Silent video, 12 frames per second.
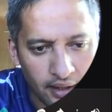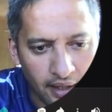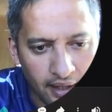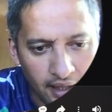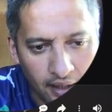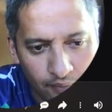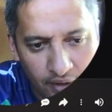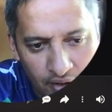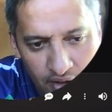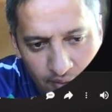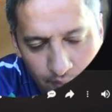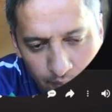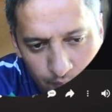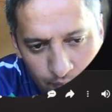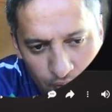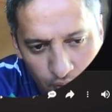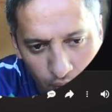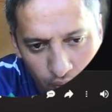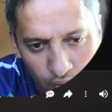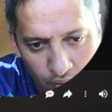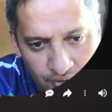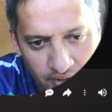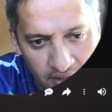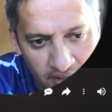and you can scroll
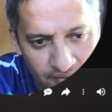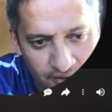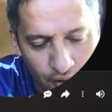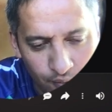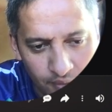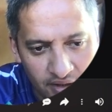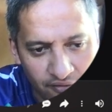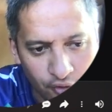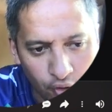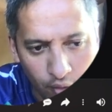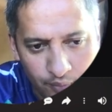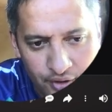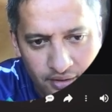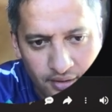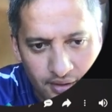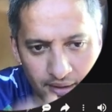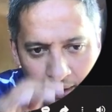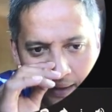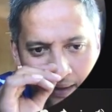across here and it gives so many different options.